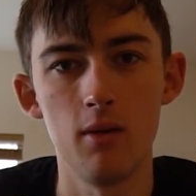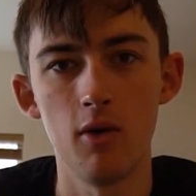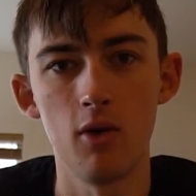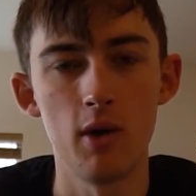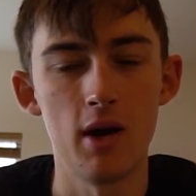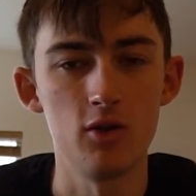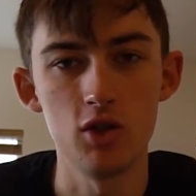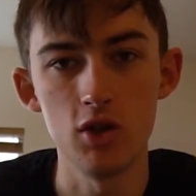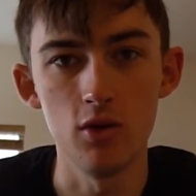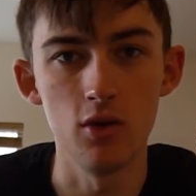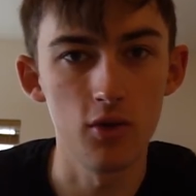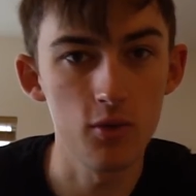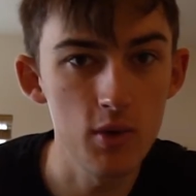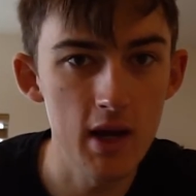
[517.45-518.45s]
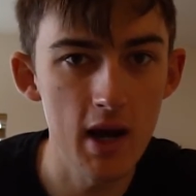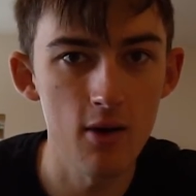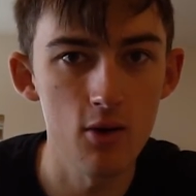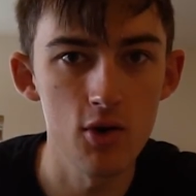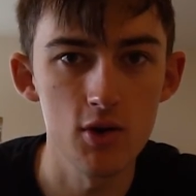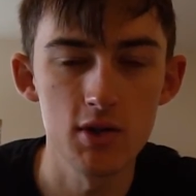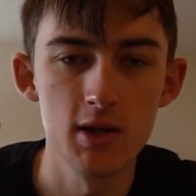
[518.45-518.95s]
around 2 to 3
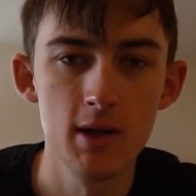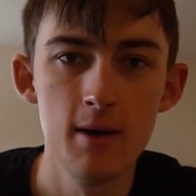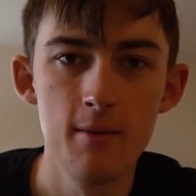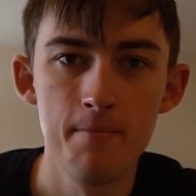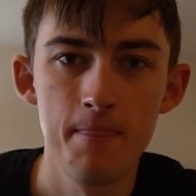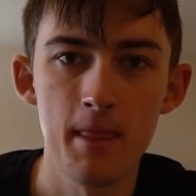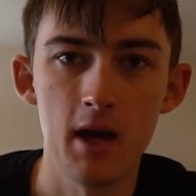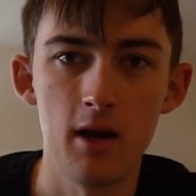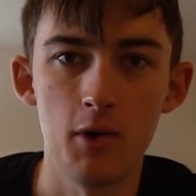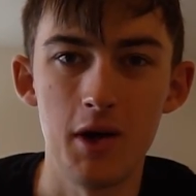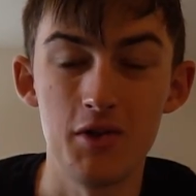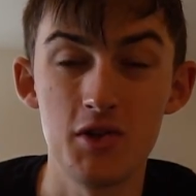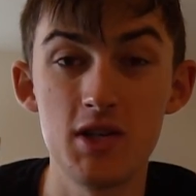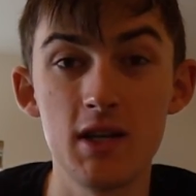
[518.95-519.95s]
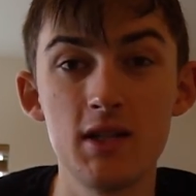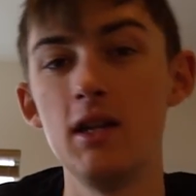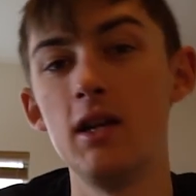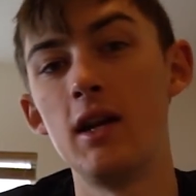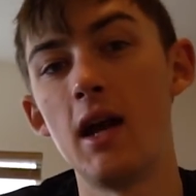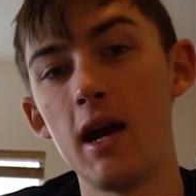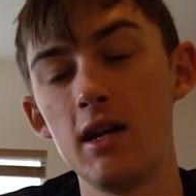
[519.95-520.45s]
hours, and around 60
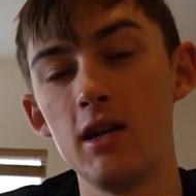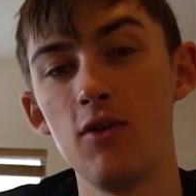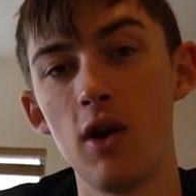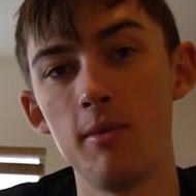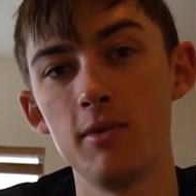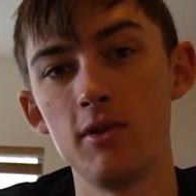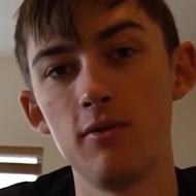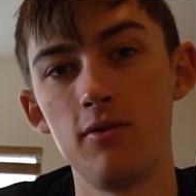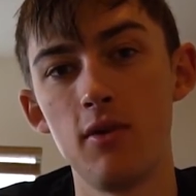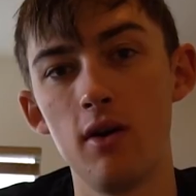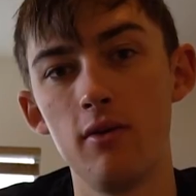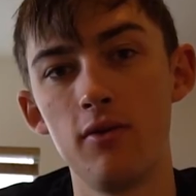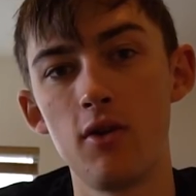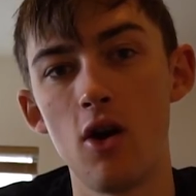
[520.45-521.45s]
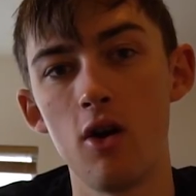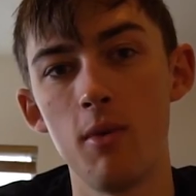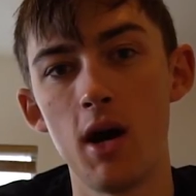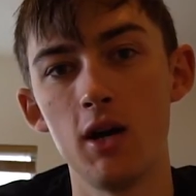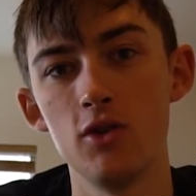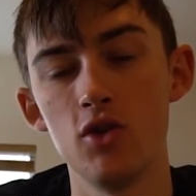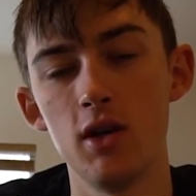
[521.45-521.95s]
to 90 grams of
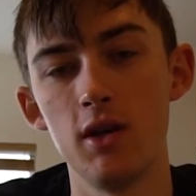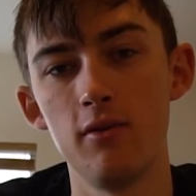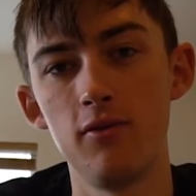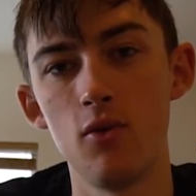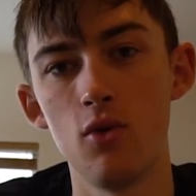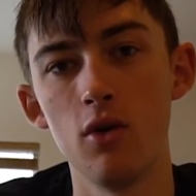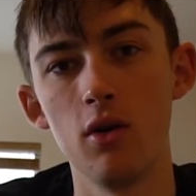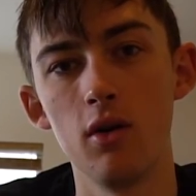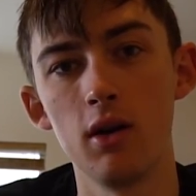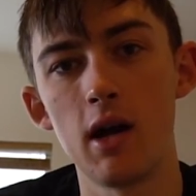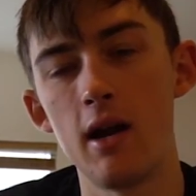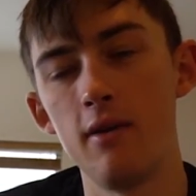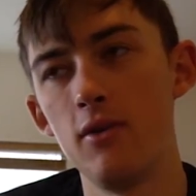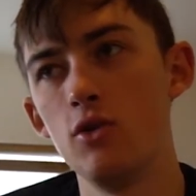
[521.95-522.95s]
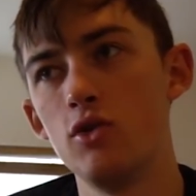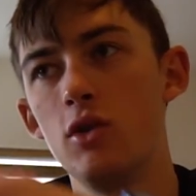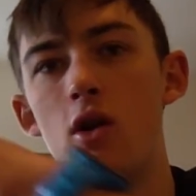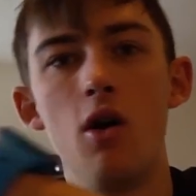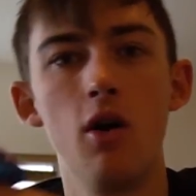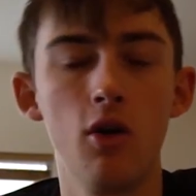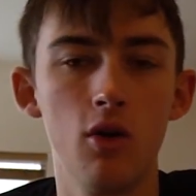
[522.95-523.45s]
carbohydrate for kind of those
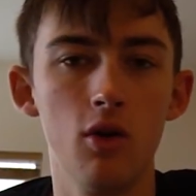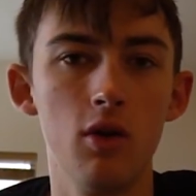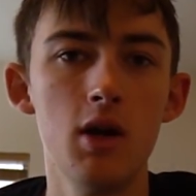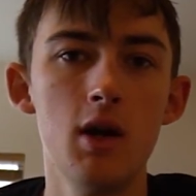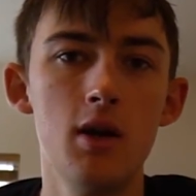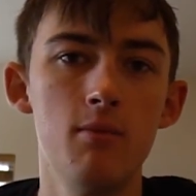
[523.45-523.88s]
longer,